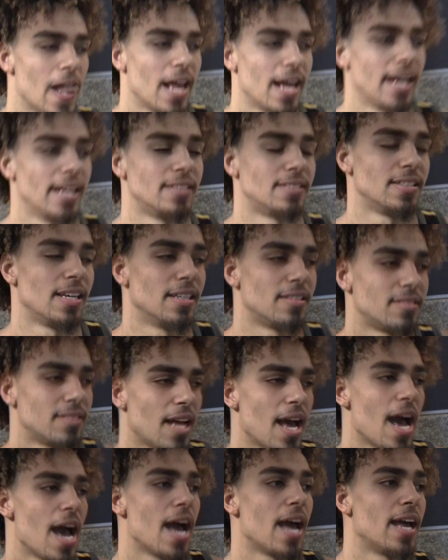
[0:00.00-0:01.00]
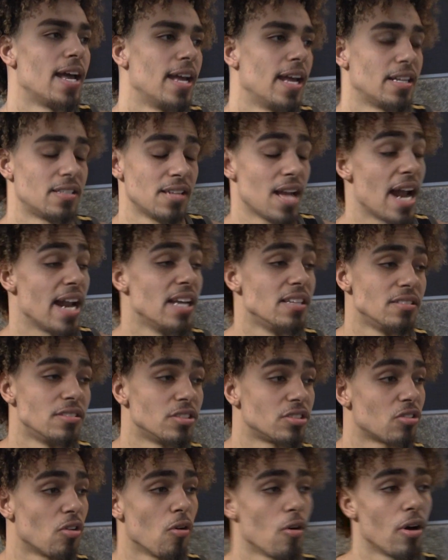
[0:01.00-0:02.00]
it's it's not it's not easy
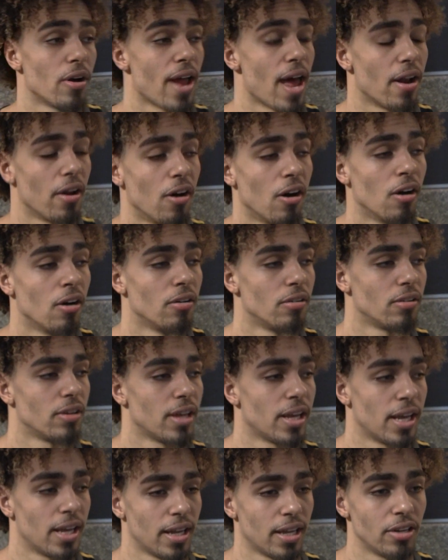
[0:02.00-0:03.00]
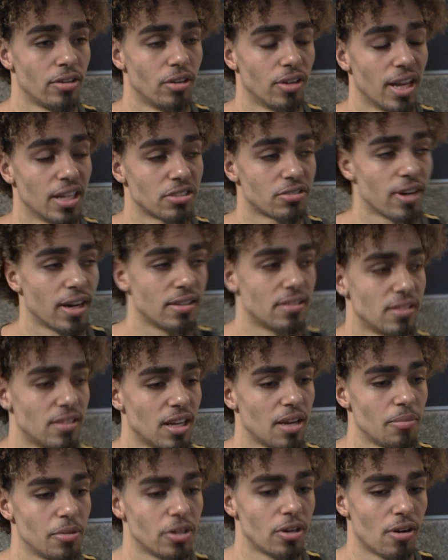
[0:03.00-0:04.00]
to score on at all. And you know, that's credit to
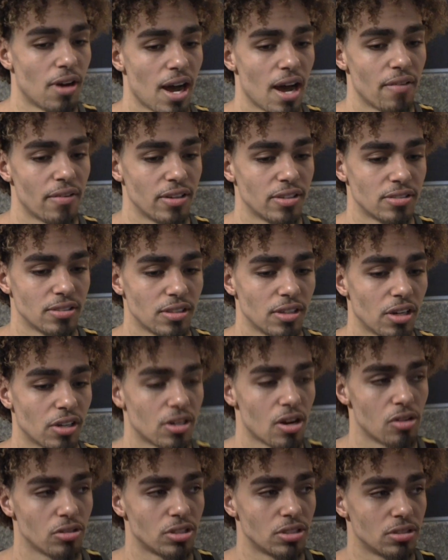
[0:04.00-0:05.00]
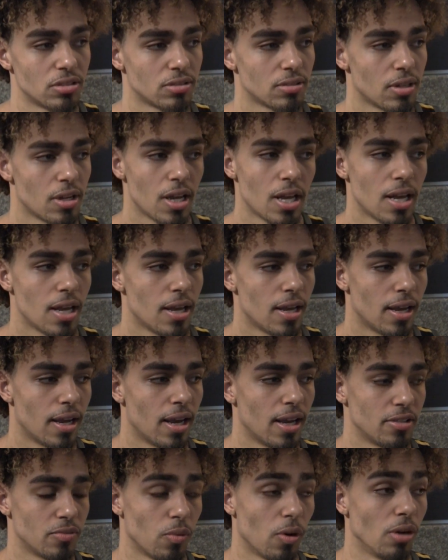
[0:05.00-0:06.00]
them, you know, obviously their coaches
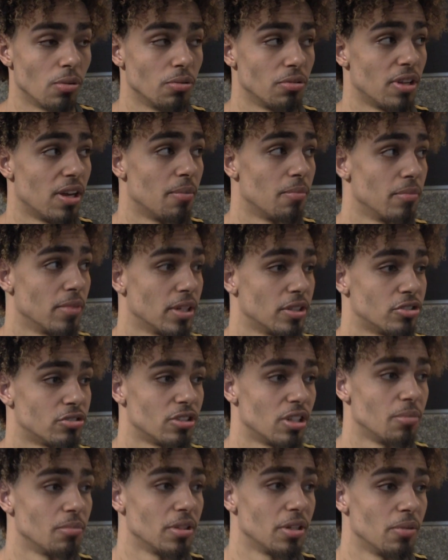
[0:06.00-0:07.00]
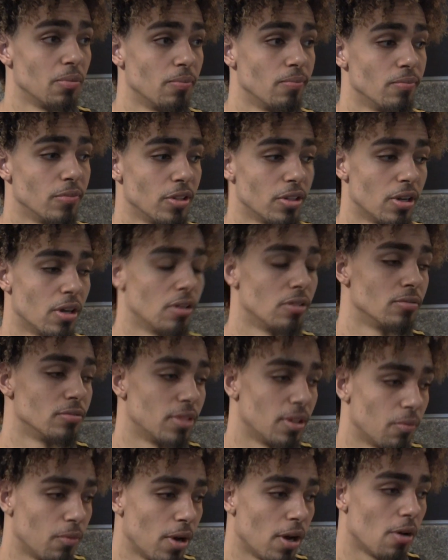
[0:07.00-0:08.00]
has worked with them extremely, you know,
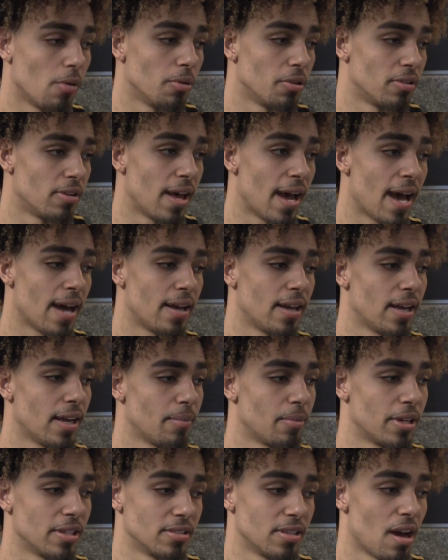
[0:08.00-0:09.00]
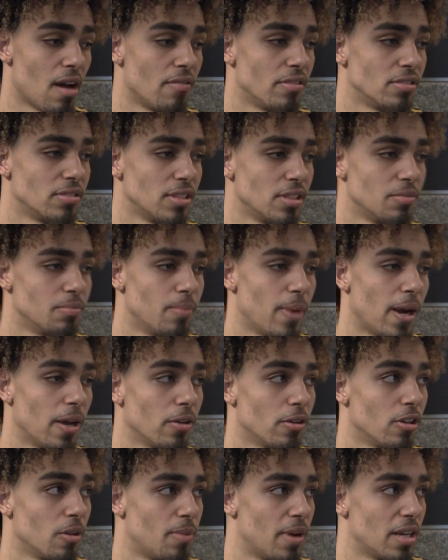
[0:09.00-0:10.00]
well with that because obviously
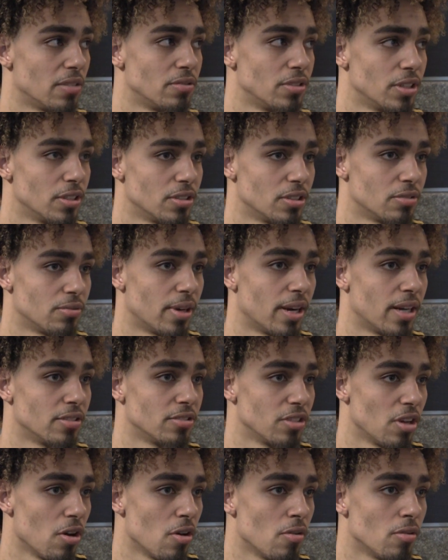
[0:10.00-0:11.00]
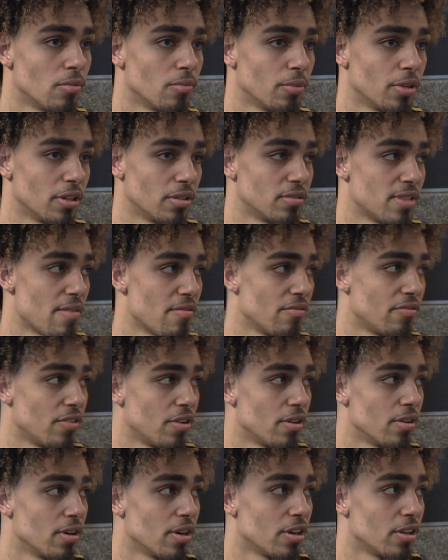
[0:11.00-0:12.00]
Baylor in the past few years has ran zone with a seven
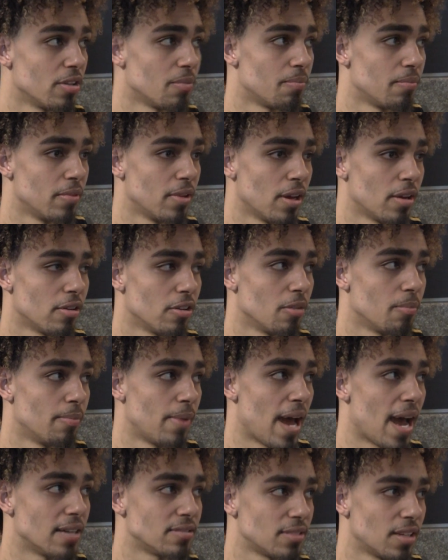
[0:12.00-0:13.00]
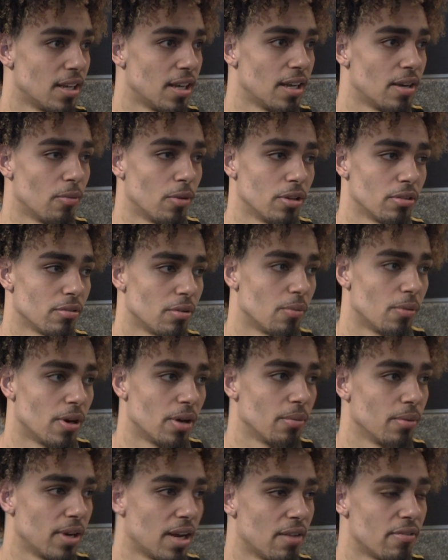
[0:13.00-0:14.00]
footer under the under the basket, one three
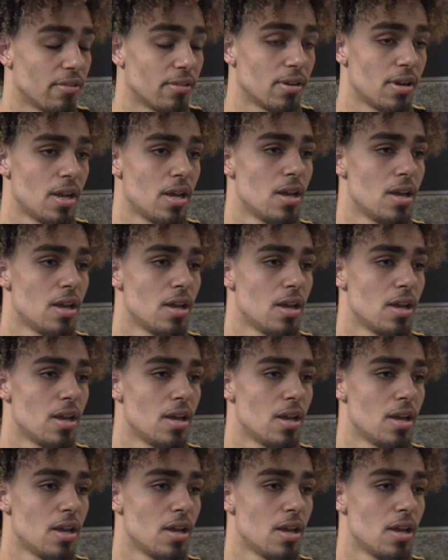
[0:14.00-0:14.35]
one, whatever,